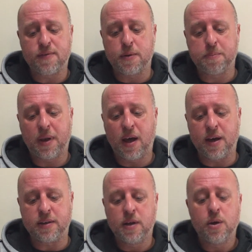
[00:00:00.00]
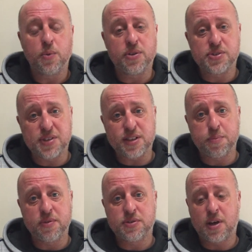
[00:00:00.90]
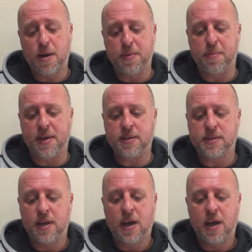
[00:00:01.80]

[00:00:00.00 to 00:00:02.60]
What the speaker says: complied with the 6-month time limit